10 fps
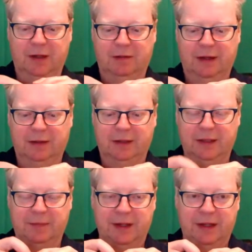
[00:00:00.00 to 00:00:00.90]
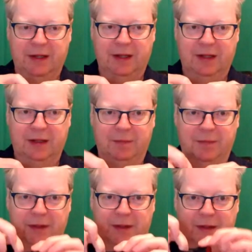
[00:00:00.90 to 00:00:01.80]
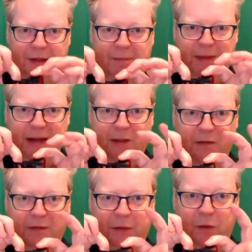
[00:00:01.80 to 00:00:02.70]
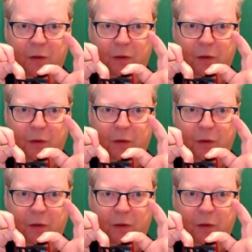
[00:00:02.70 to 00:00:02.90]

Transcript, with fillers: uh, around the mm. the the back of